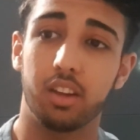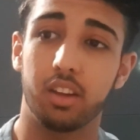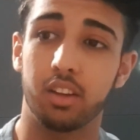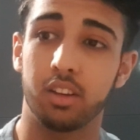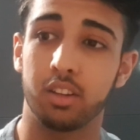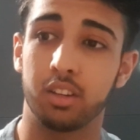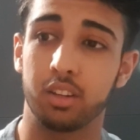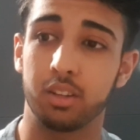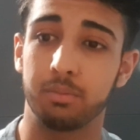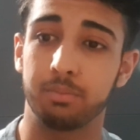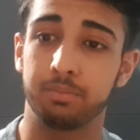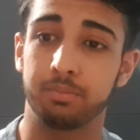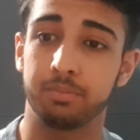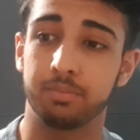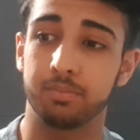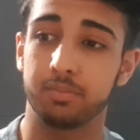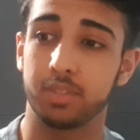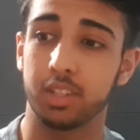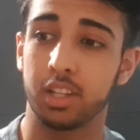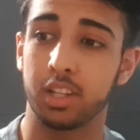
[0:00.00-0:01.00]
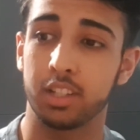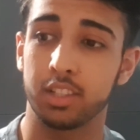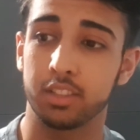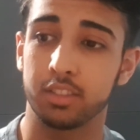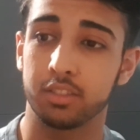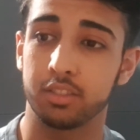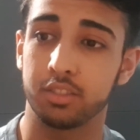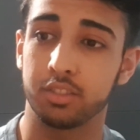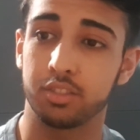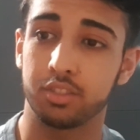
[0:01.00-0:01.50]

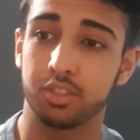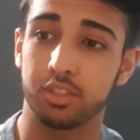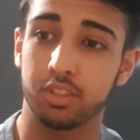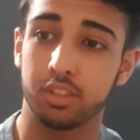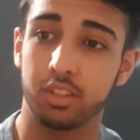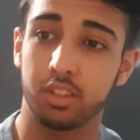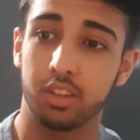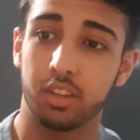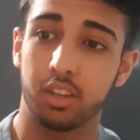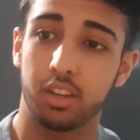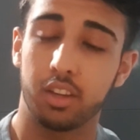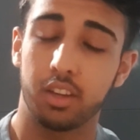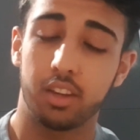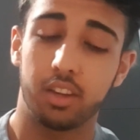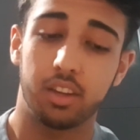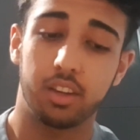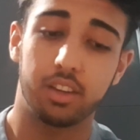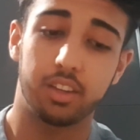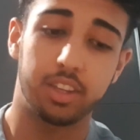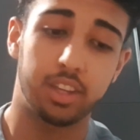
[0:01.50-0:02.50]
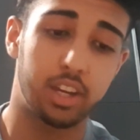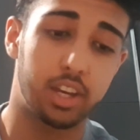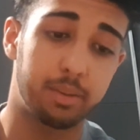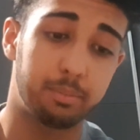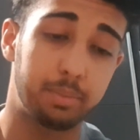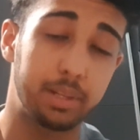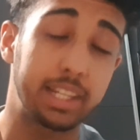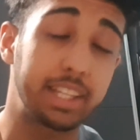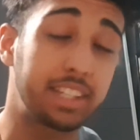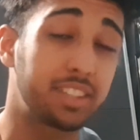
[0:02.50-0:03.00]
And yeah,
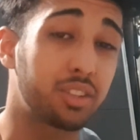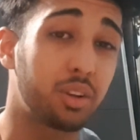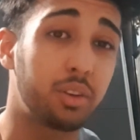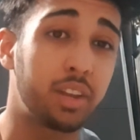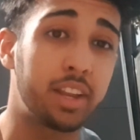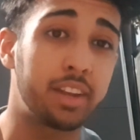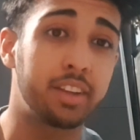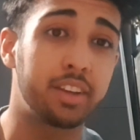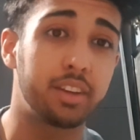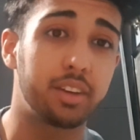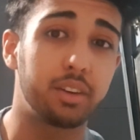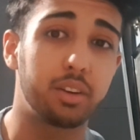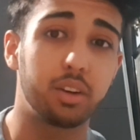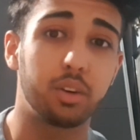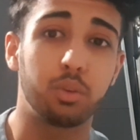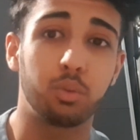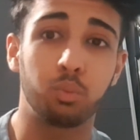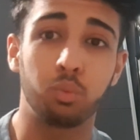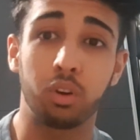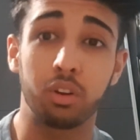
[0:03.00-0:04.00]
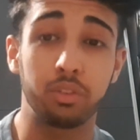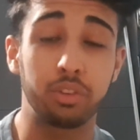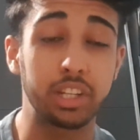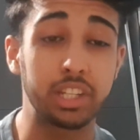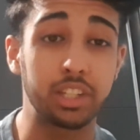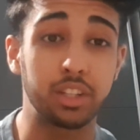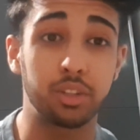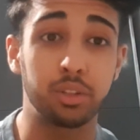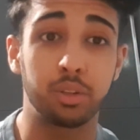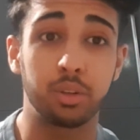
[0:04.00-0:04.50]
please don't let it worry
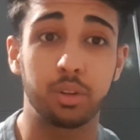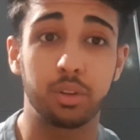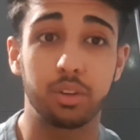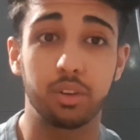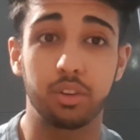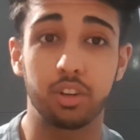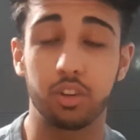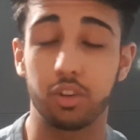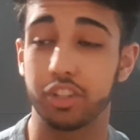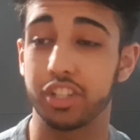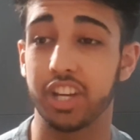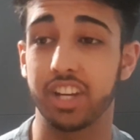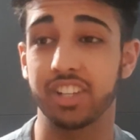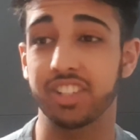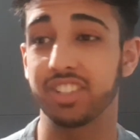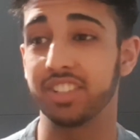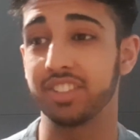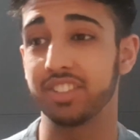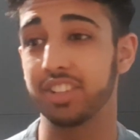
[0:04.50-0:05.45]
you. Rejection in